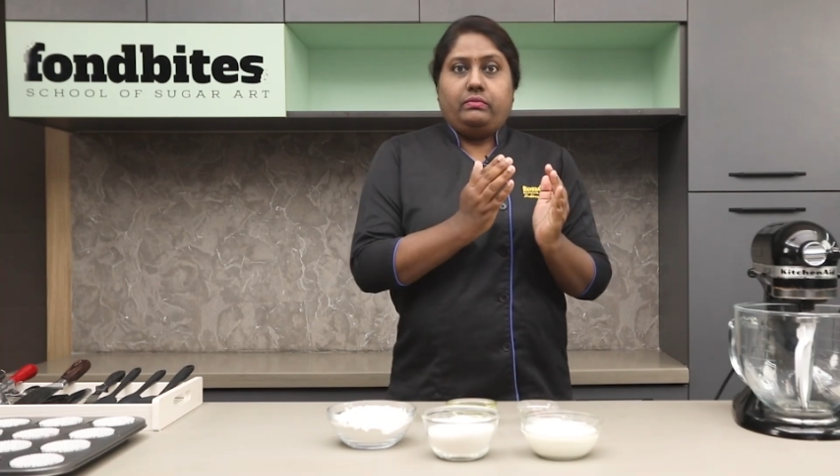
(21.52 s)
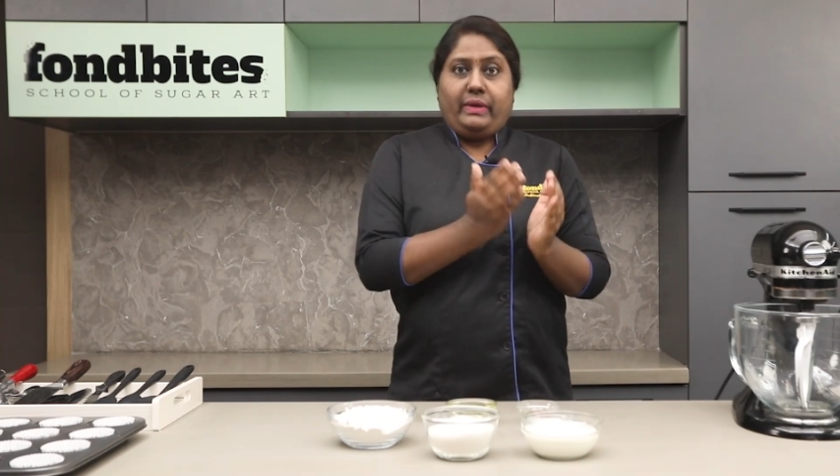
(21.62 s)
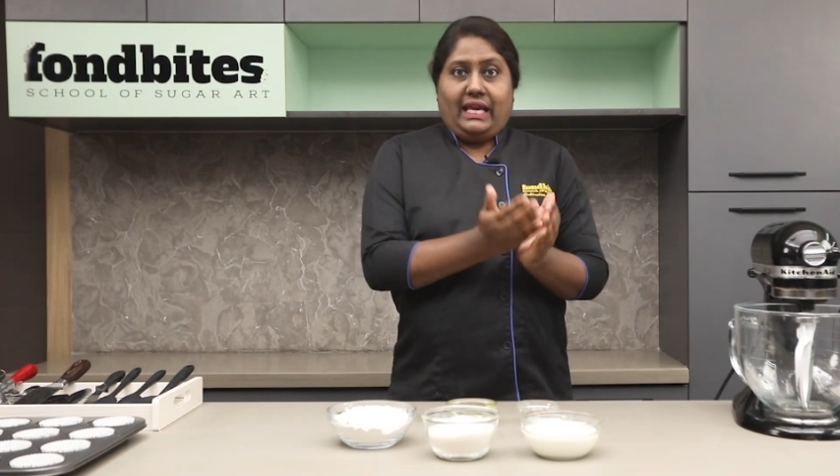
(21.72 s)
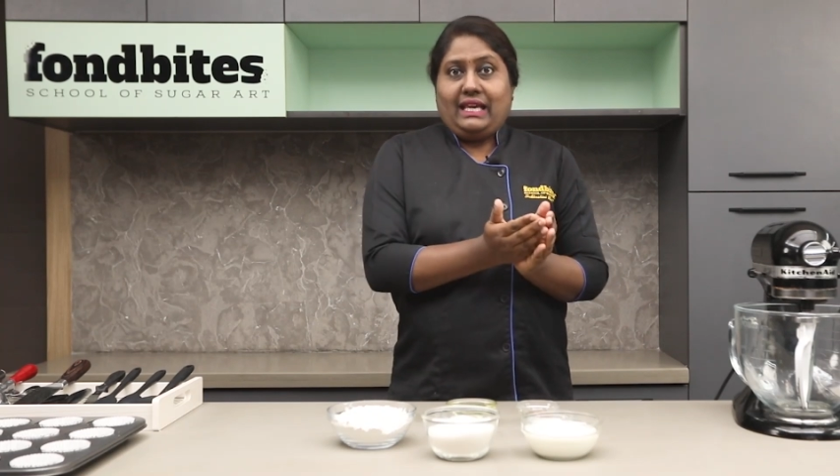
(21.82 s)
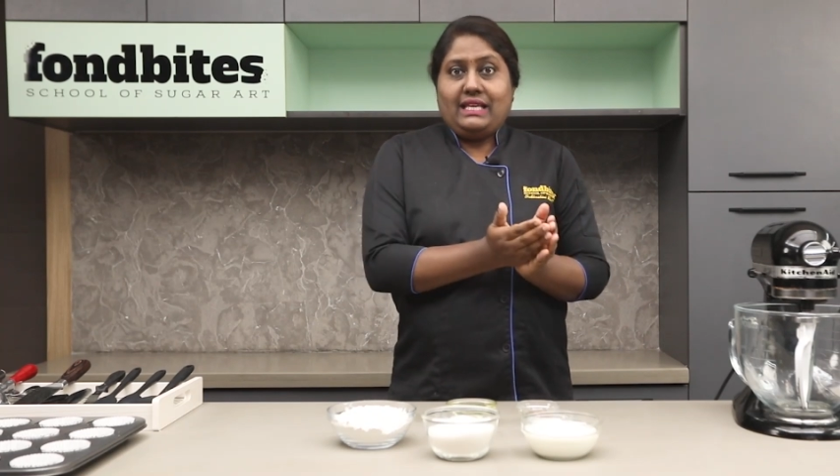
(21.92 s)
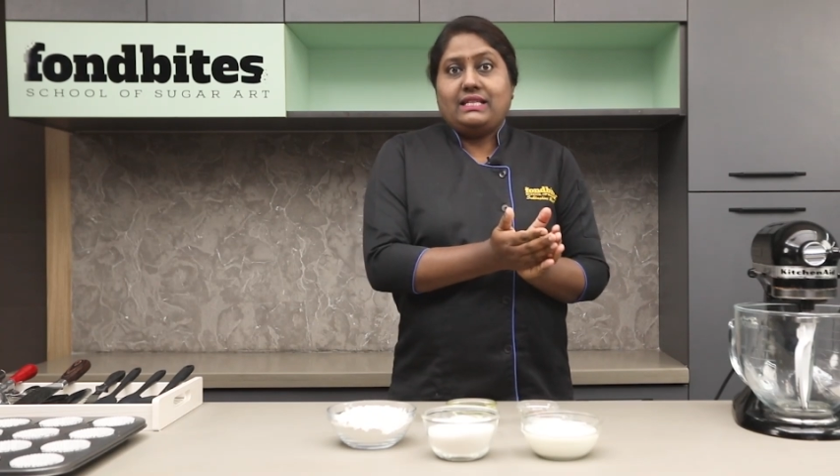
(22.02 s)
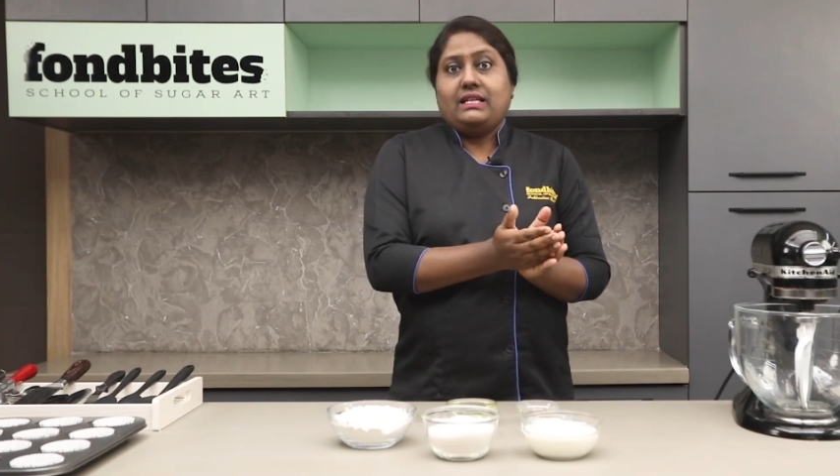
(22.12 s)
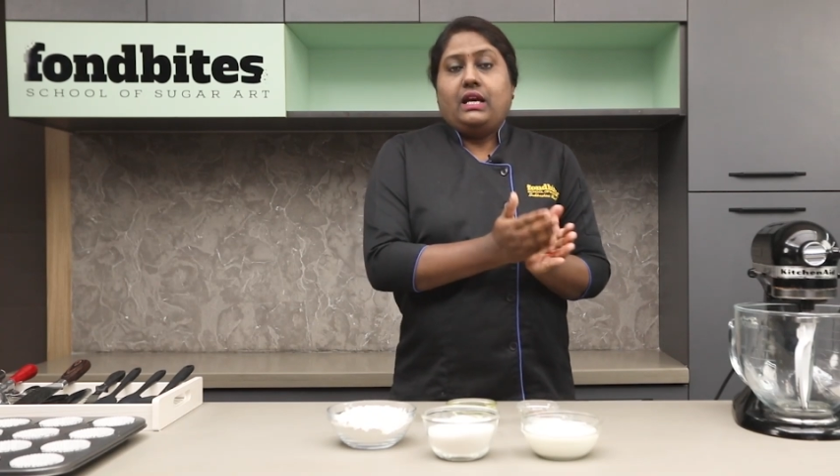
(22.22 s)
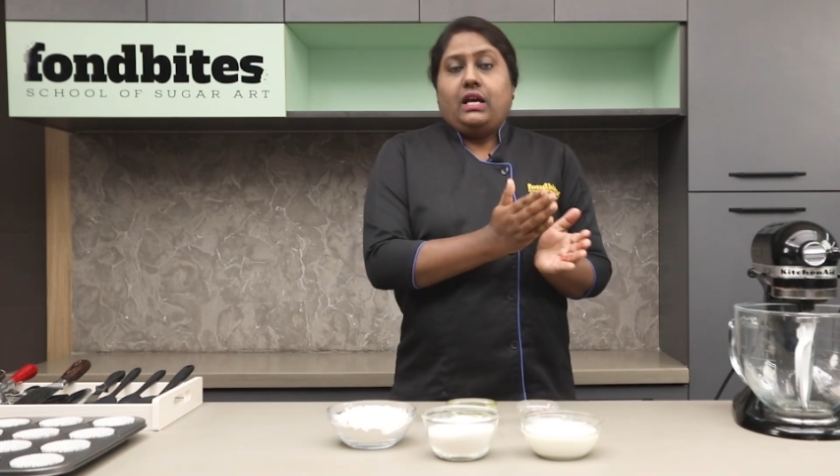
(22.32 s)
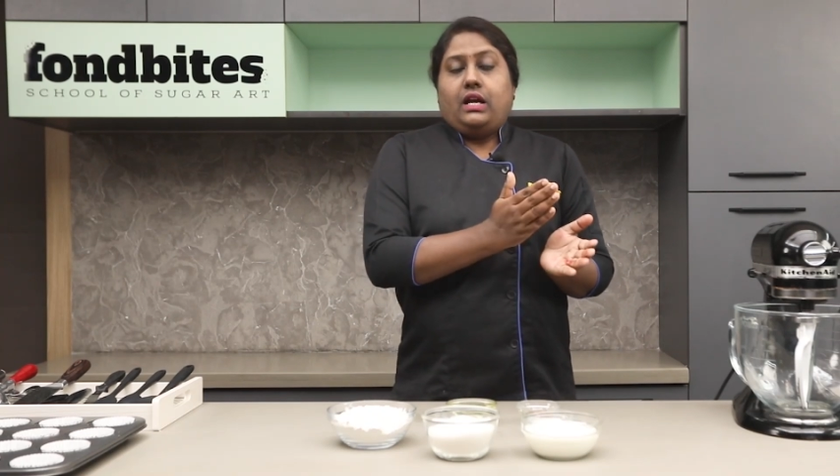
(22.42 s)

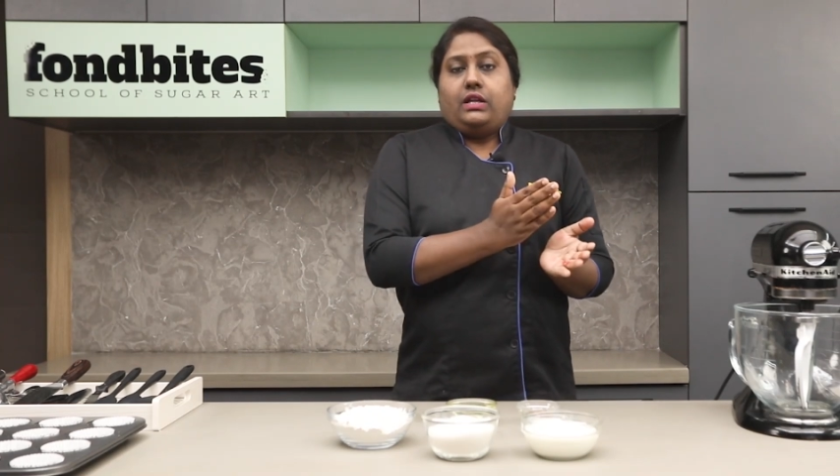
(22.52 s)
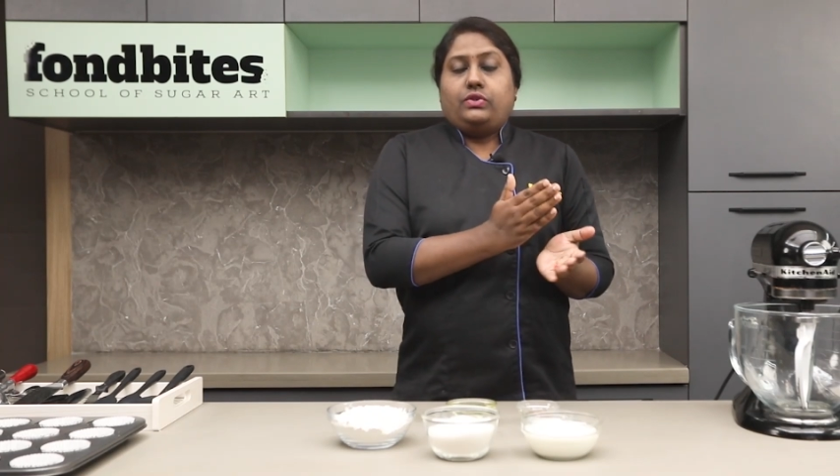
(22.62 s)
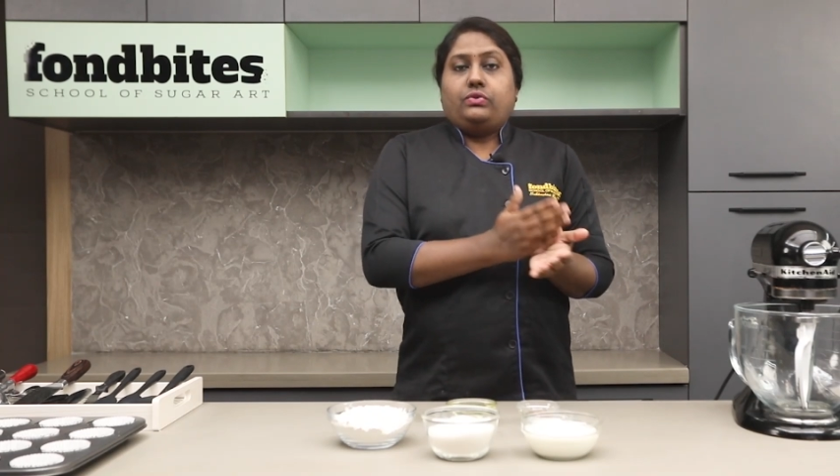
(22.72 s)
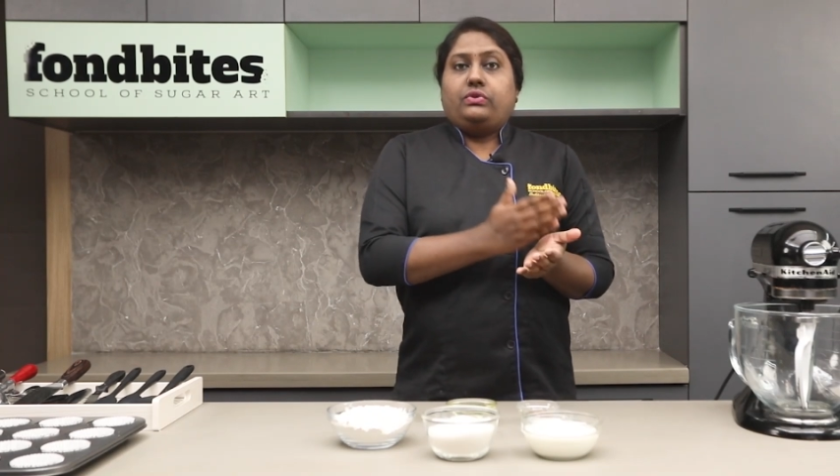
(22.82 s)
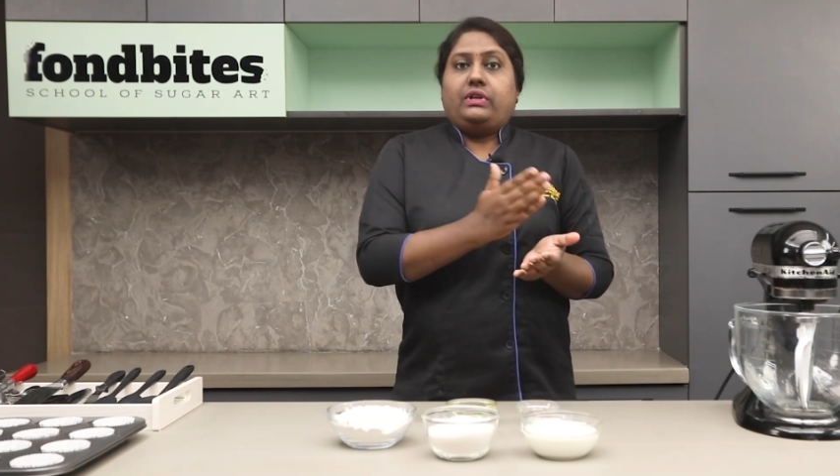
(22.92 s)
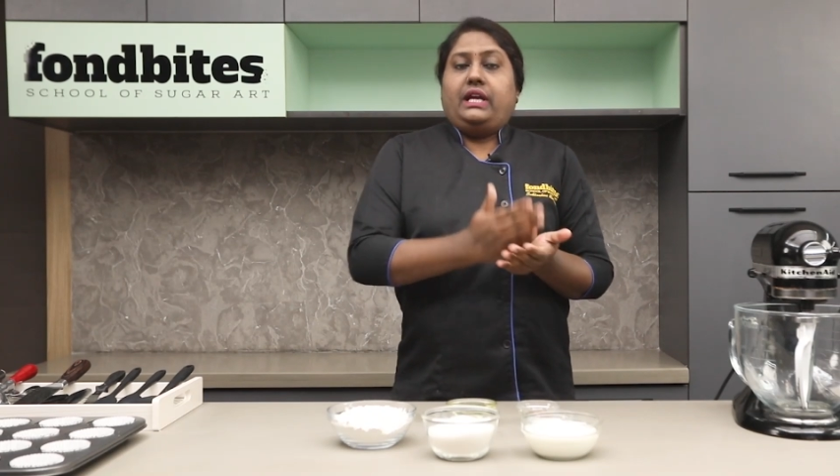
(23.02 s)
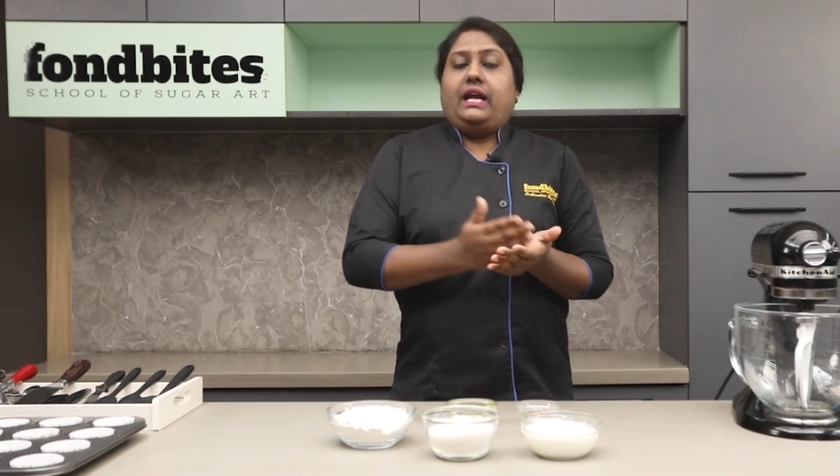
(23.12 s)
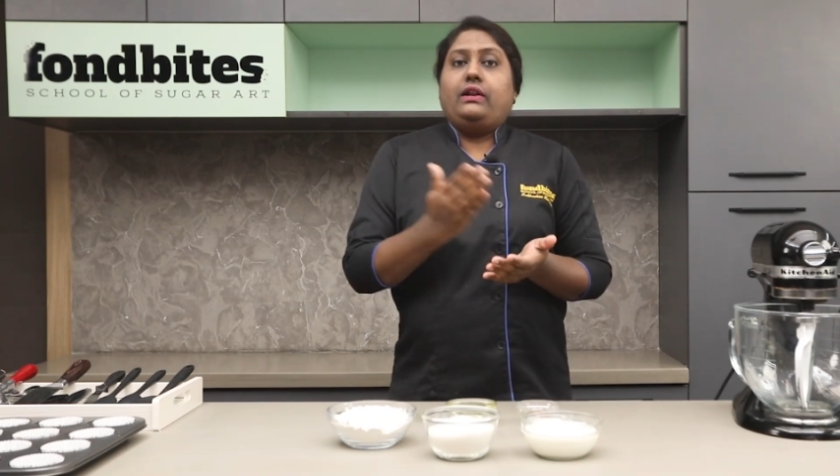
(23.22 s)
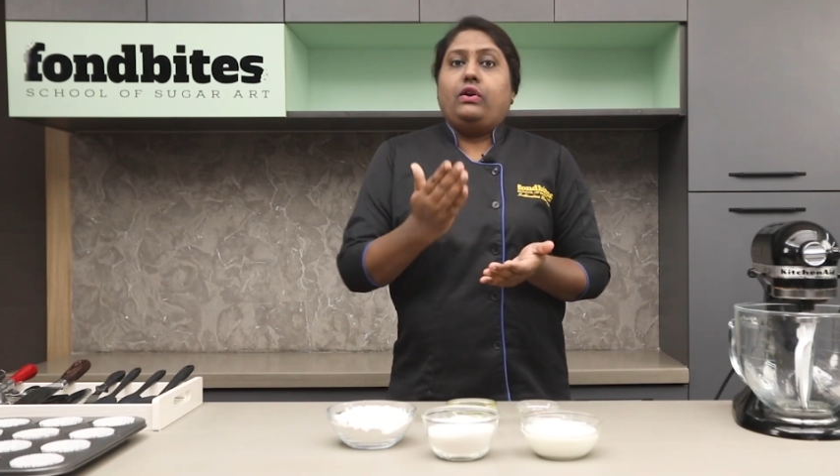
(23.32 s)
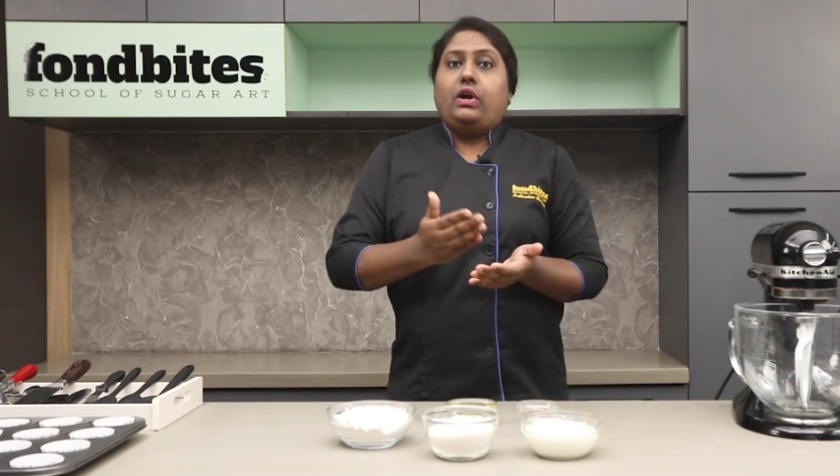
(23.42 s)
base to
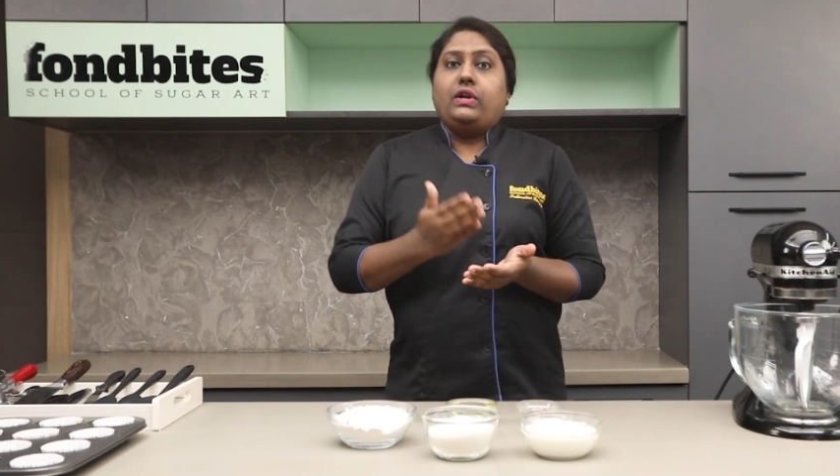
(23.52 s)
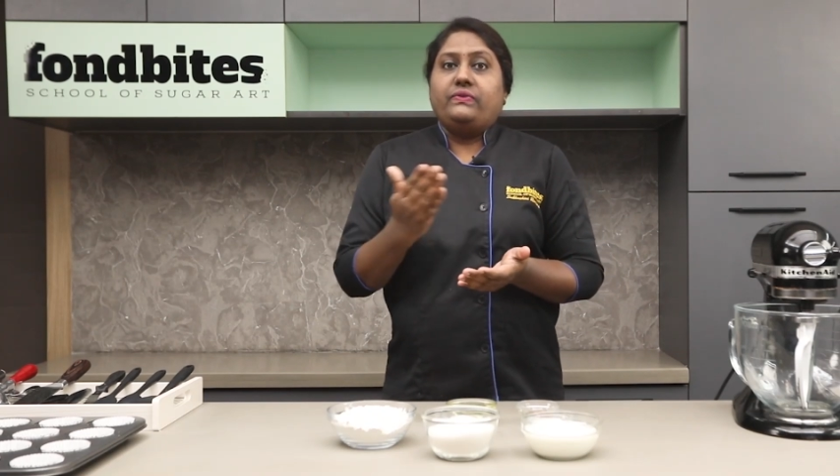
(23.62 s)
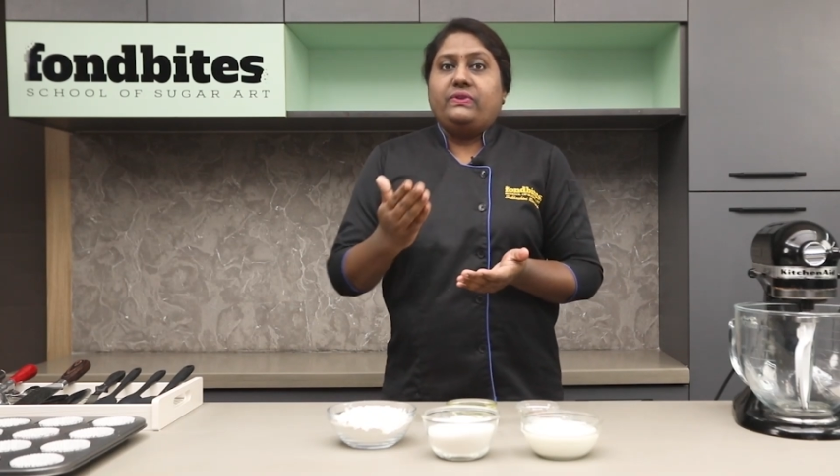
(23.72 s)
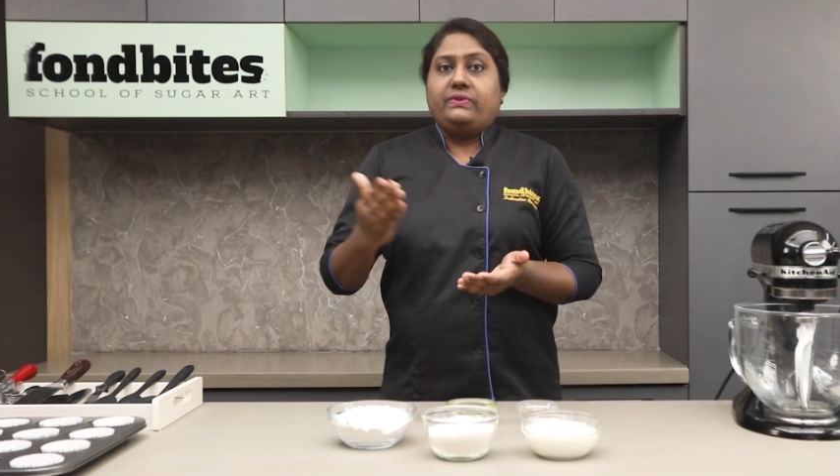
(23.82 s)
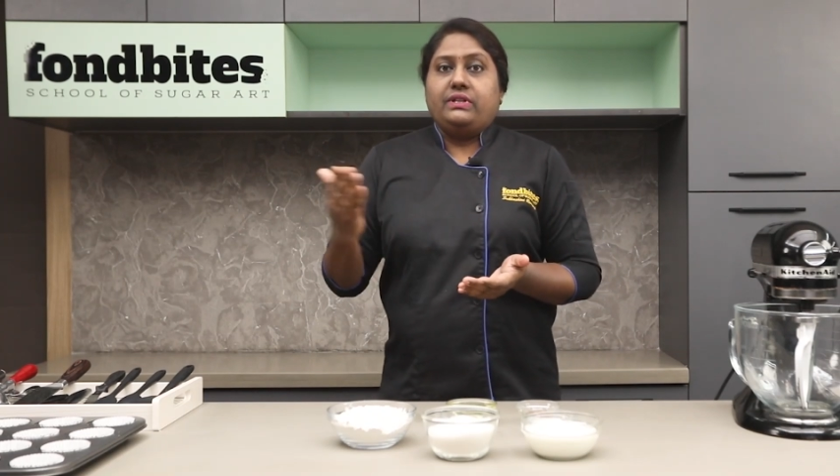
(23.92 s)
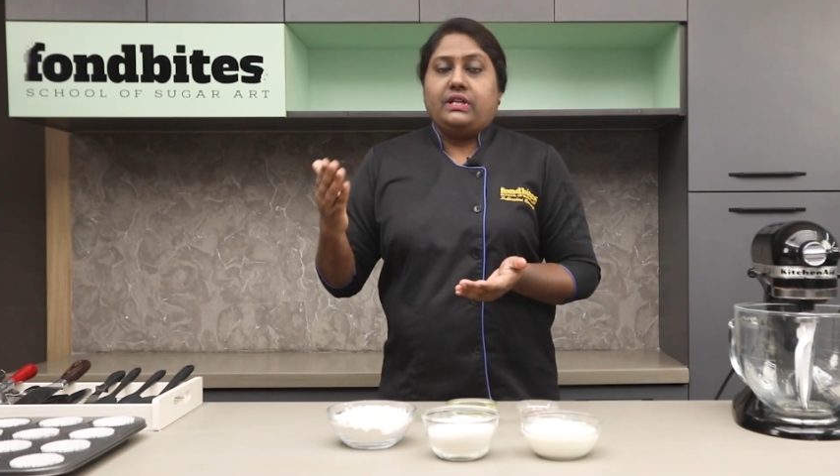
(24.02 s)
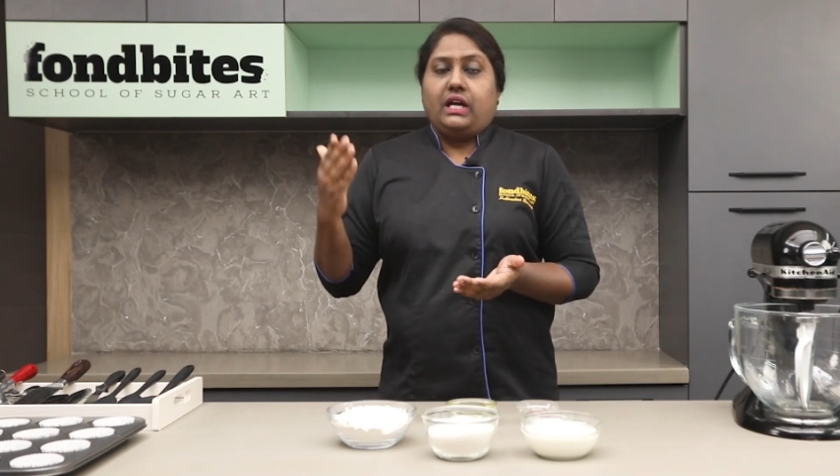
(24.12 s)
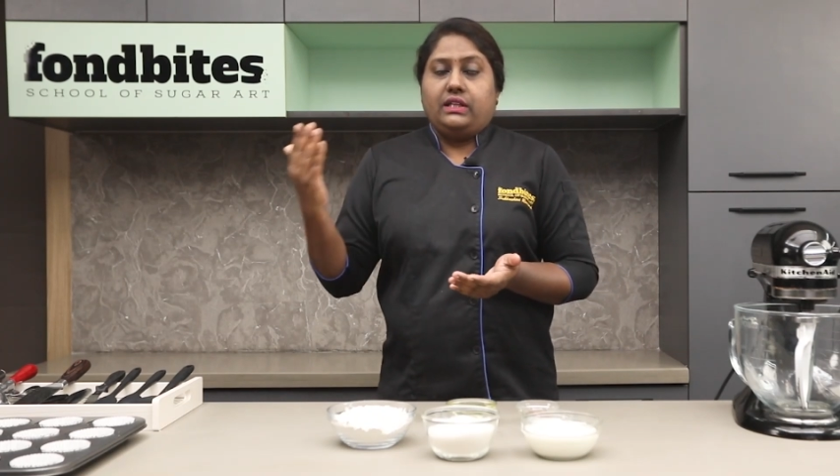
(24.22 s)
create a lot of different